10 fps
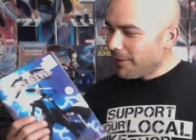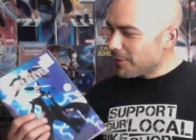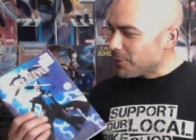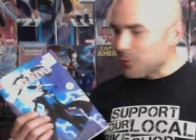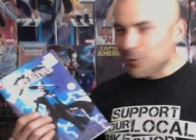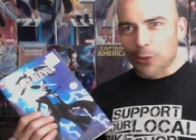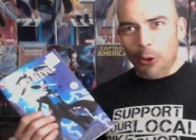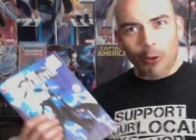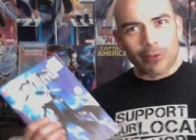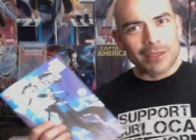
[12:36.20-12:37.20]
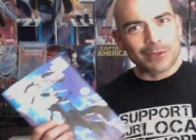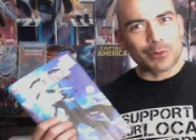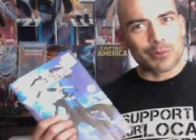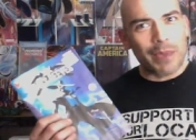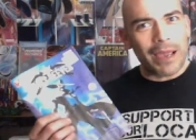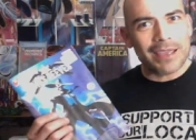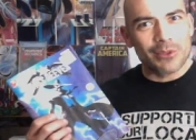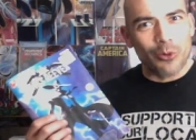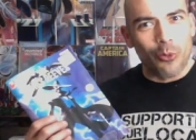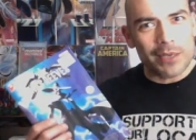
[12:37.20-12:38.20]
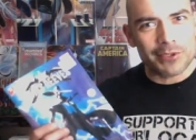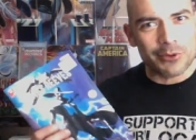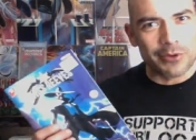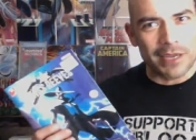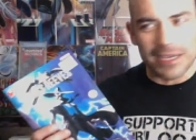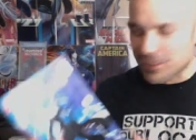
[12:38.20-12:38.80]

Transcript: Good Lord, this was back in the Western days.